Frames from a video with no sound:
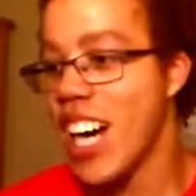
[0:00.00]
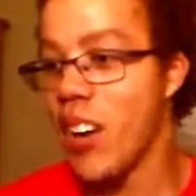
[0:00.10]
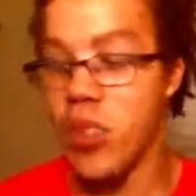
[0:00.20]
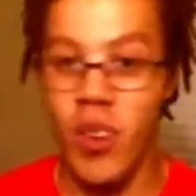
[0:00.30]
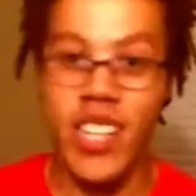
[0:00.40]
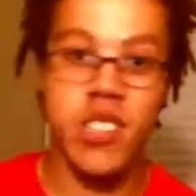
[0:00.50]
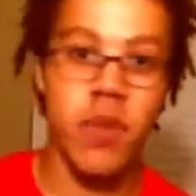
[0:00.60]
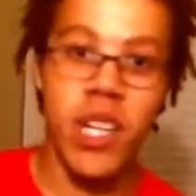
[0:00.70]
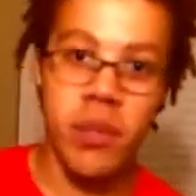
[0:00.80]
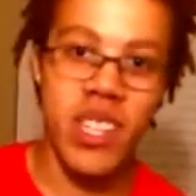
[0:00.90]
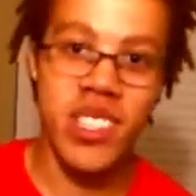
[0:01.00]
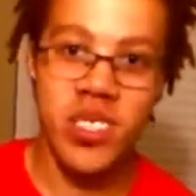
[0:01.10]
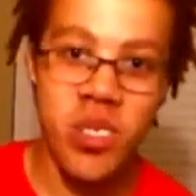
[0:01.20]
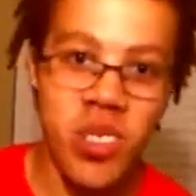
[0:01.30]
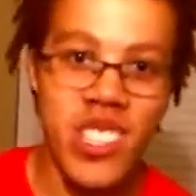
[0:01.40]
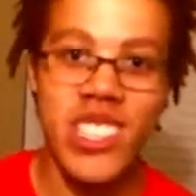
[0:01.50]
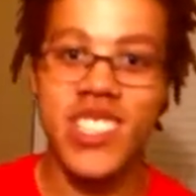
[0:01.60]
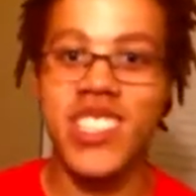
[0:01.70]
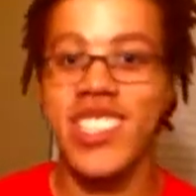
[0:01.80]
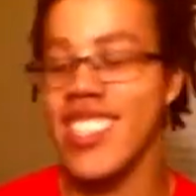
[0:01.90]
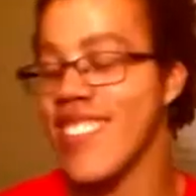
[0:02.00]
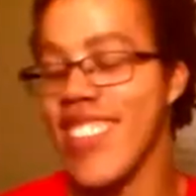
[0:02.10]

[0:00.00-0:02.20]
I would write Spider-Man stories.